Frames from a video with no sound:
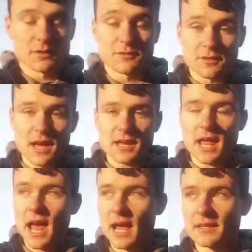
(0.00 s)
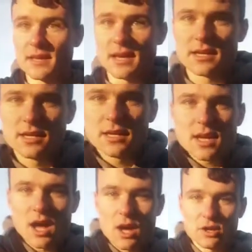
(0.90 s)
the flat. And
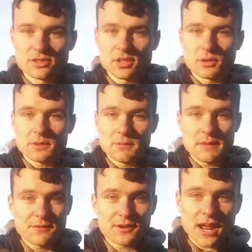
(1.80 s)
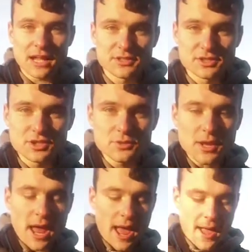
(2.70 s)
also maybe for altitude,
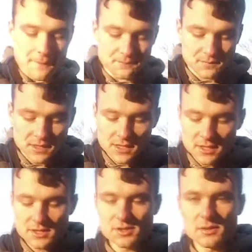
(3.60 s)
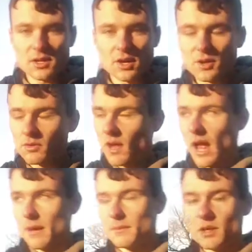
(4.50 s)
you know what I mean? I know,
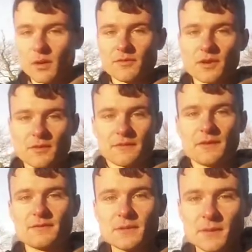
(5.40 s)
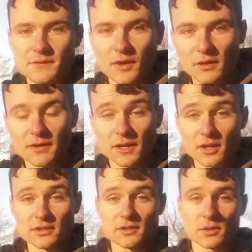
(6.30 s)
I've heard of like 15-minute 5K
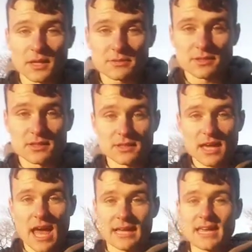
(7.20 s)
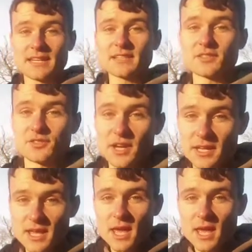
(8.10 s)
guys going out to Kenya to train.